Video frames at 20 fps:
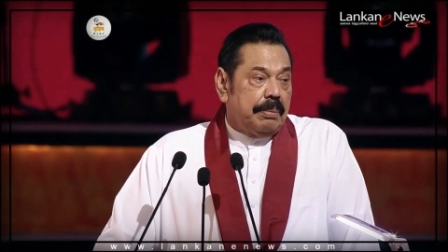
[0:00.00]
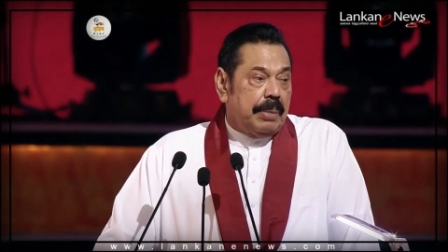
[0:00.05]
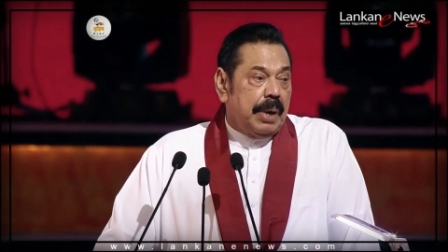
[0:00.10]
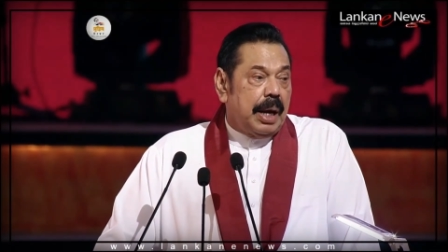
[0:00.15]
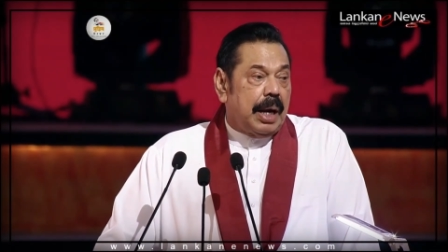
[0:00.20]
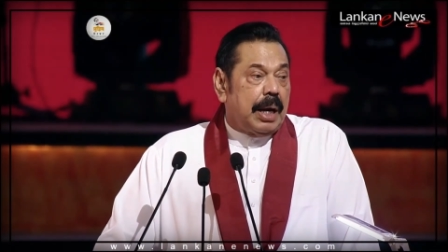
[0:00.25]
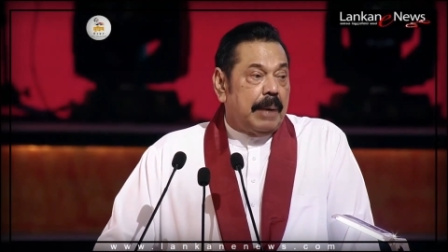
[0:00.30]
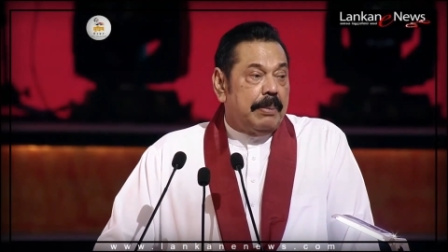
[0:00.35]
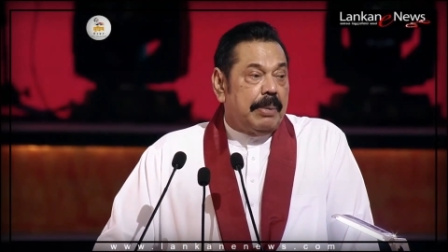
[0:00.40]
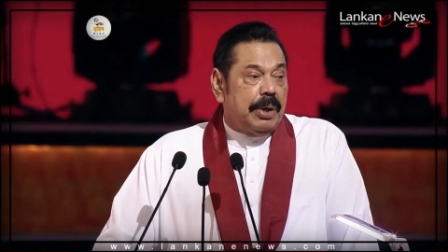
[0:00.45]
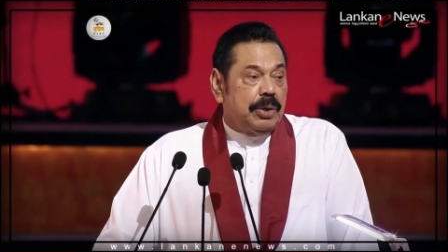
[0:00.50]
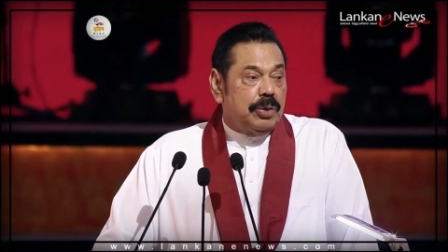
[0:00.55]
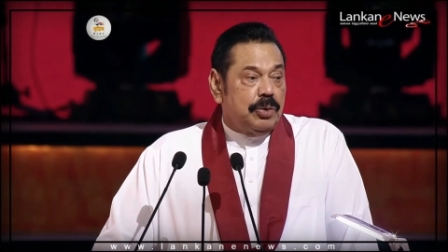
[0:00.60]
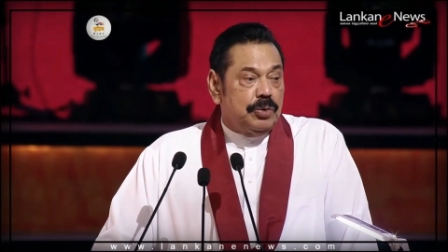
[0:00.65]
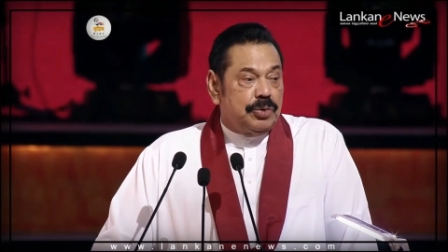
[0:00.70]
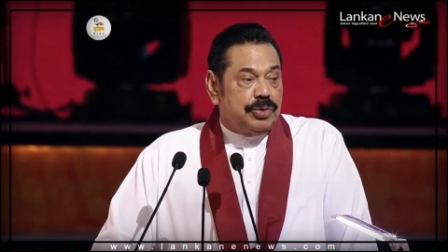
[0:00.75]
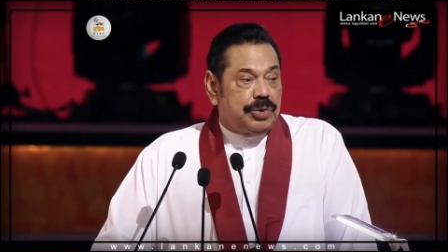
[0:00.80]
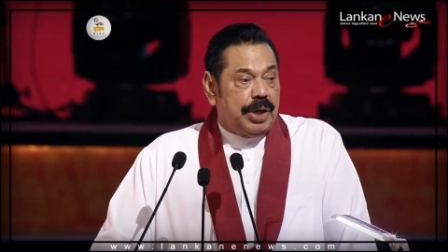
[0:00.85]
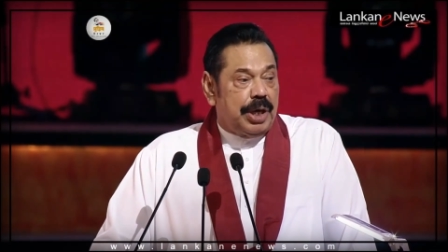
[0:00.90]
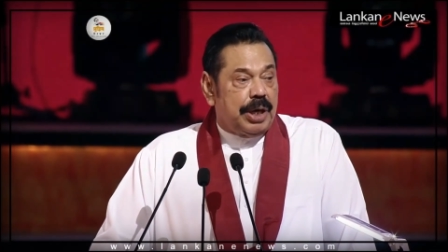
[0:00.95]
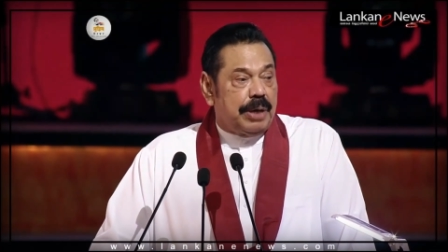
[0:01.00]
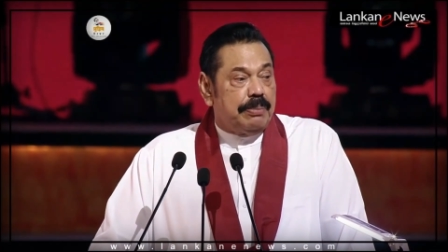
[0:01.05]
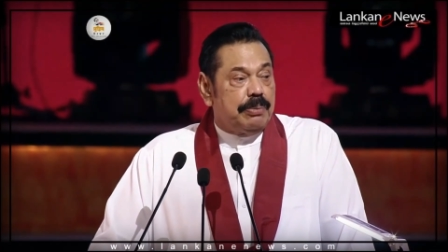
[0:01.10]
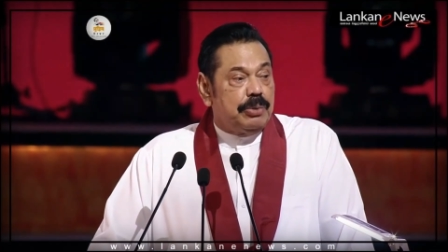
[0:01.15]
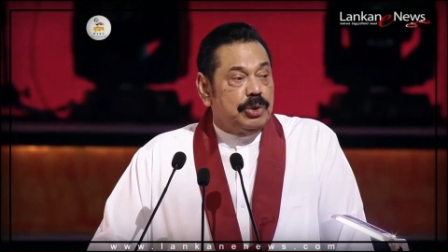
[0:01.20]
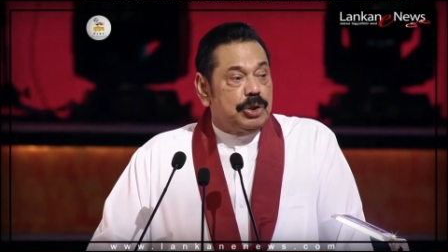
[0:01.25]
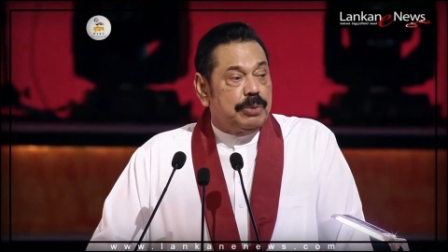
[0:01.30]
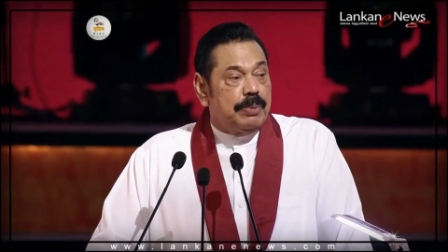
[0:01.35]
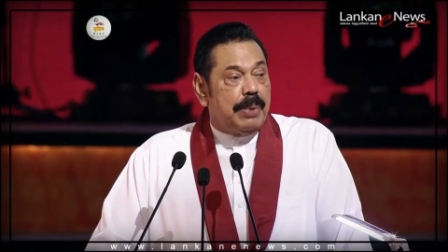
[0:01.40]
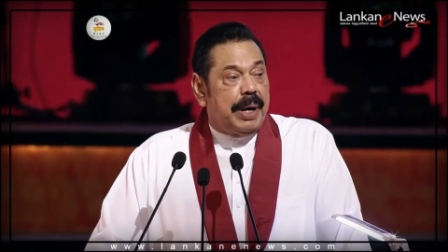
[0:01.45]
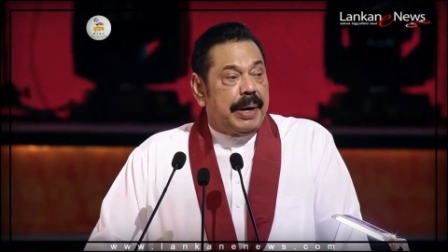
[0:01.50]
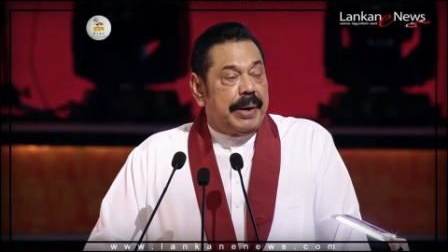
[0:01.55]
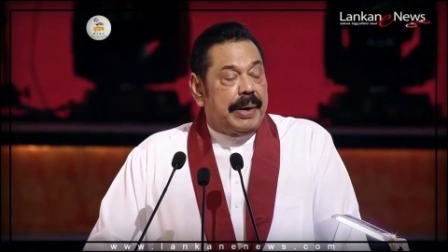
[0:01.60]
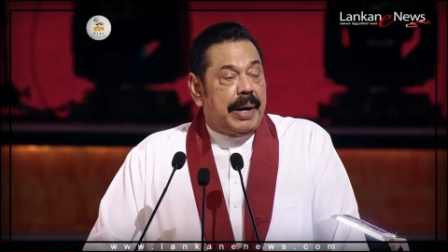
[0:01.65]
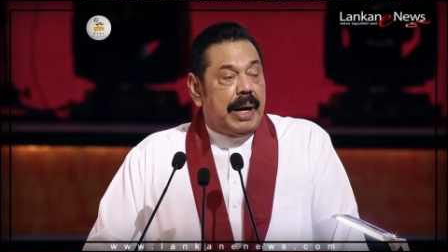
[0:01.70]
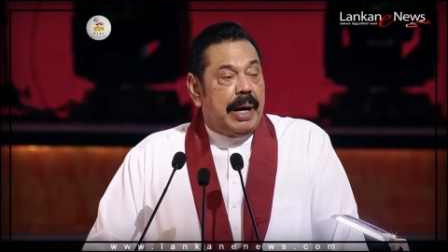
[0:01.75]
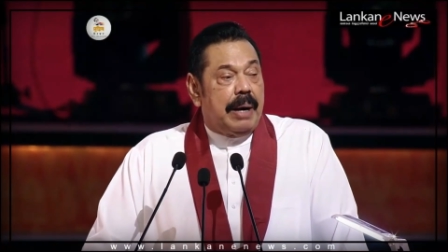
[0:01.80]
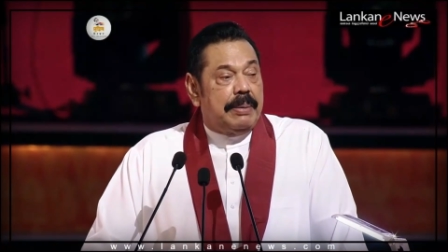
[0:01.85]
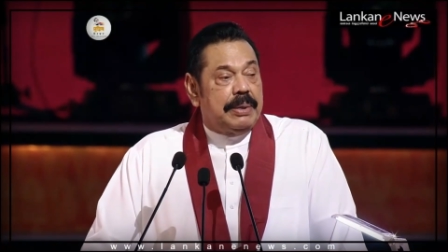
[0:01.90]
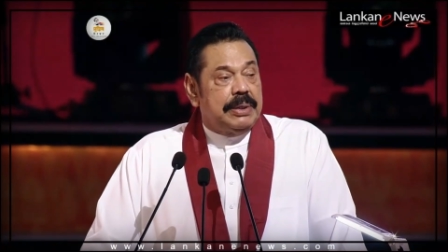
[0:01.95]
Bangabandhu Sheikh Mujibur
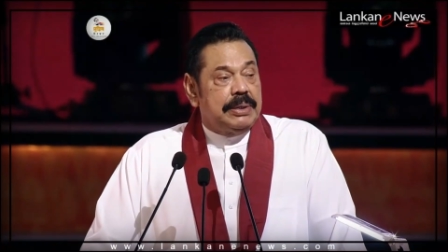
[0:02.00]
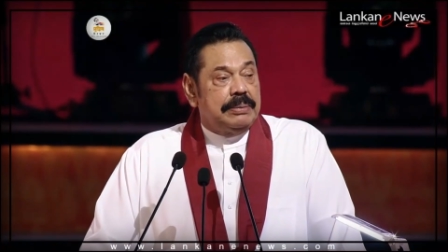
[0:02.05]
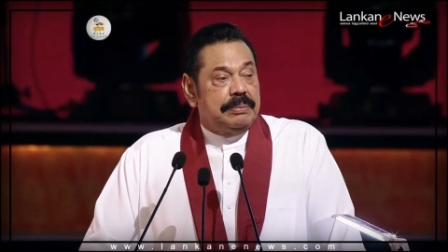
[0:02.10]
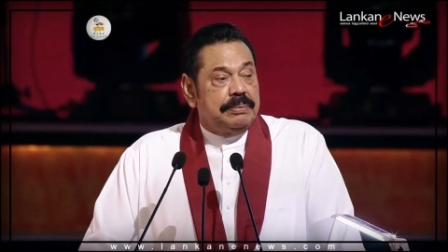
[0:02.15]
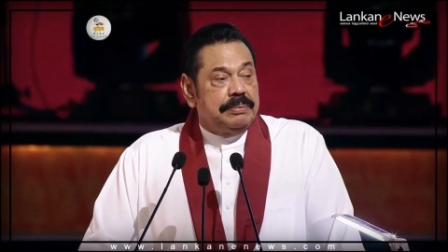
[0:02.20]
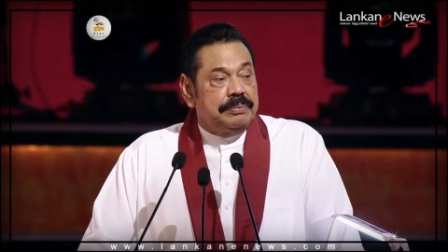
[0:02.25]
Rahman